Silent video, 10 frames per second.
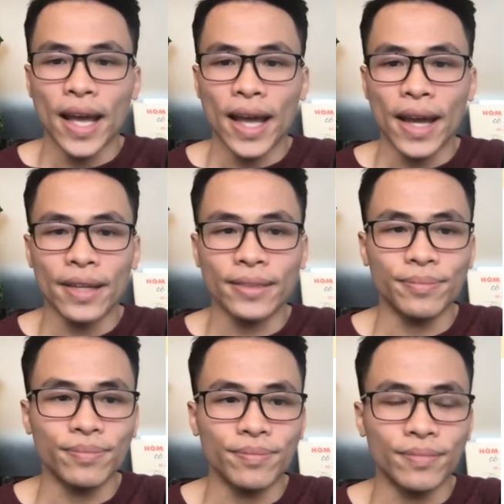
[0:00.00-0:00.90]

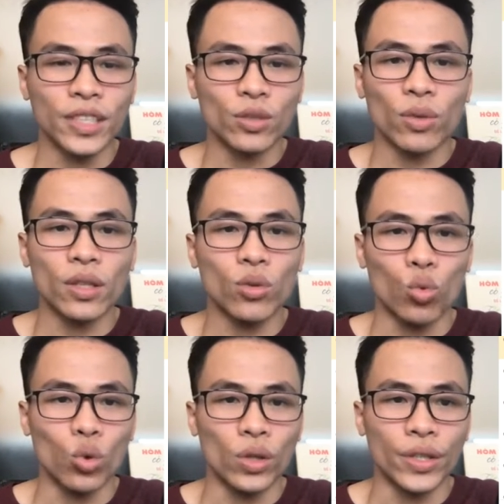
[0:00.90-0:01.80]
And this week
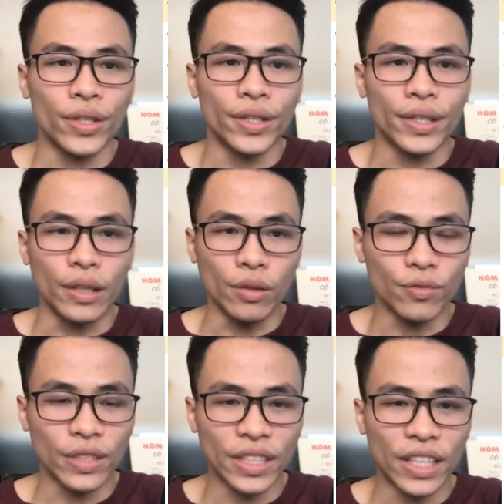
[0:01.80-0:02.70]
we
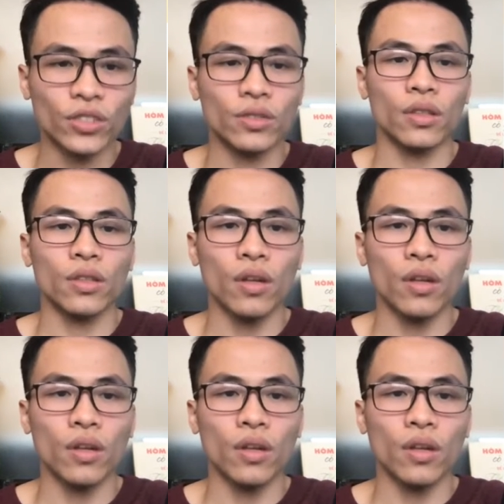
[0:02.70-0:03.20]
finished